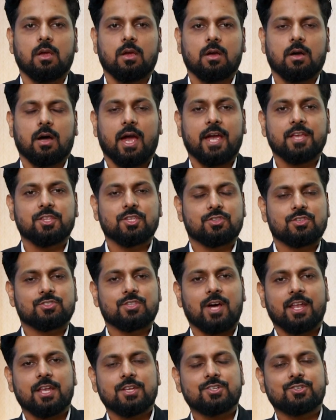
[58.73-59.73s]
Hi, this is
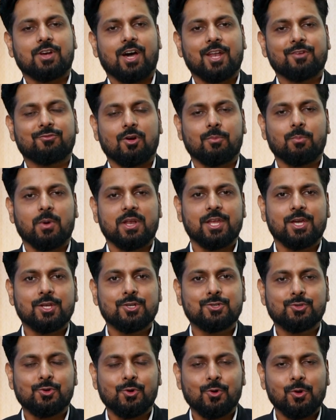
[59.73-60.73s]
Danish Khan from
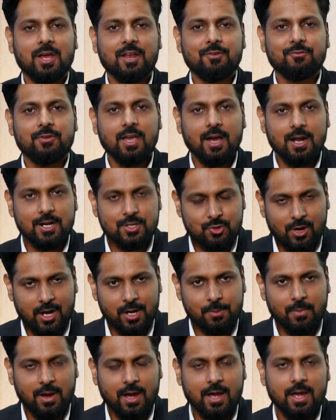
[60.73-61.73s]
Moneycontrol, and we are
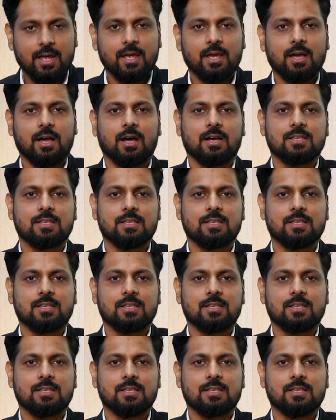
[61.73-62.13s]
joined by uh,